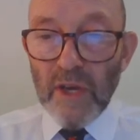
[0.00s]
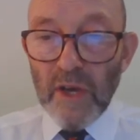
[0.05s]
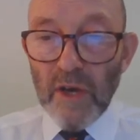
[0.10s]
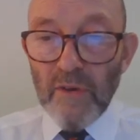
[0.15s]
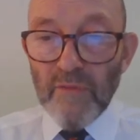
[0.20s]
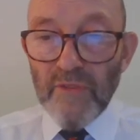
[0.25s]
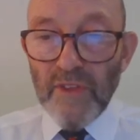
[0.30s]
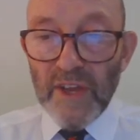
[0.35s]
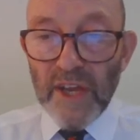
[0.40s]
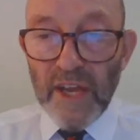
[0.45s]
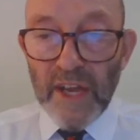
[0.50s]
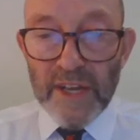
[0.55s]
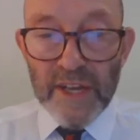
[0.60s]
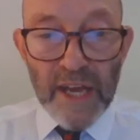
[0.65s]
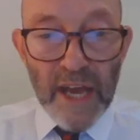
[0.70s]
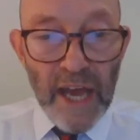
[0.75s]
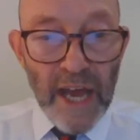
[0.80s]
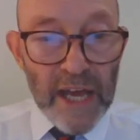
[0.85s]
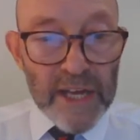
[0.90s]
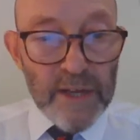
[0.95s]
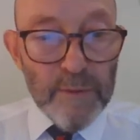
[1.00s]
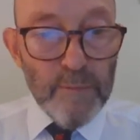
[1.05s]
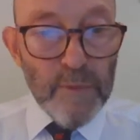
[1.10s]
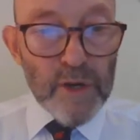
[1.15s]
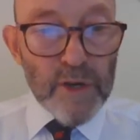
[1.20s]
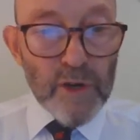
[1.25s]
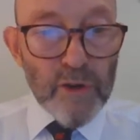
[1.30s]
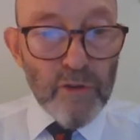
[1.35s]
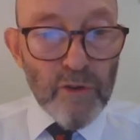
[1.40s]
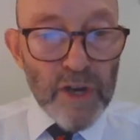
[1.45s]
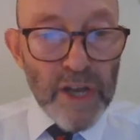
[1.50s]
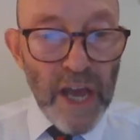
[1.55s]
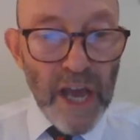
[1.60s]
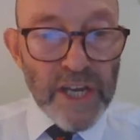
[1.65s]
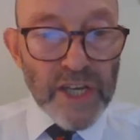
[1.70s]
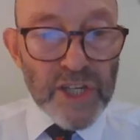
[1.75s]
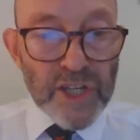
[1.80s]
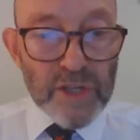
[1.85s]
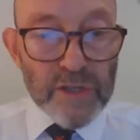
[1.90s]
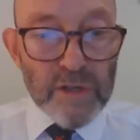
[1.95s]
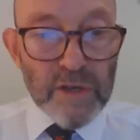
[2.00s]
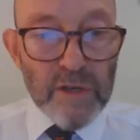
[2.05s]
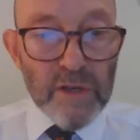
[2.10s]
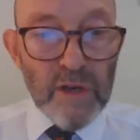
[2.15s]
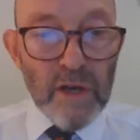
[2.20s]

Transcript: of the inanimate creation,